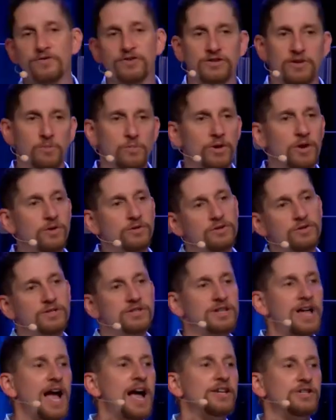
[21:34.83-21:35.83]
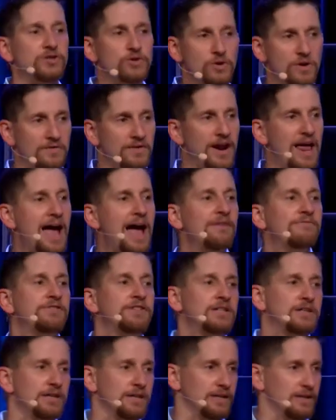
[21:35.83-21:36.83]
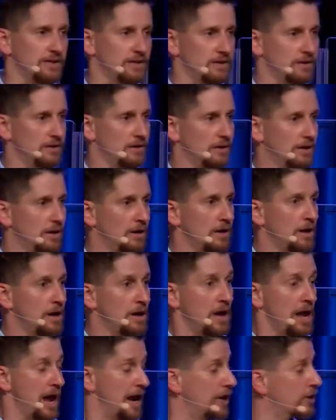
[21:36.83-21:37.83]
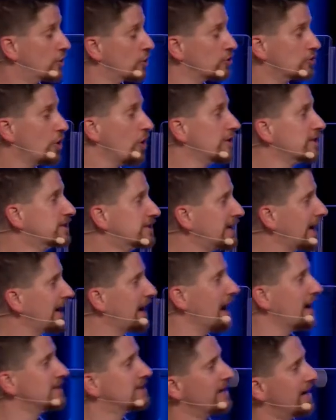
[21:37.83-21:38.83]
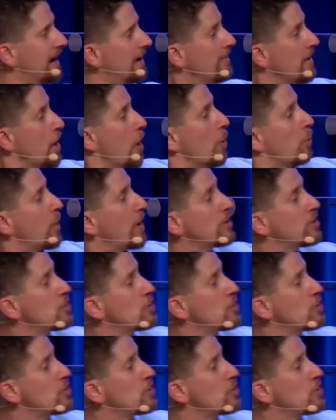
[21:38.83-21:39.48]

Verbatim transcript: someone on your side, you have an advocate. And it goes on to say in Isaiah, when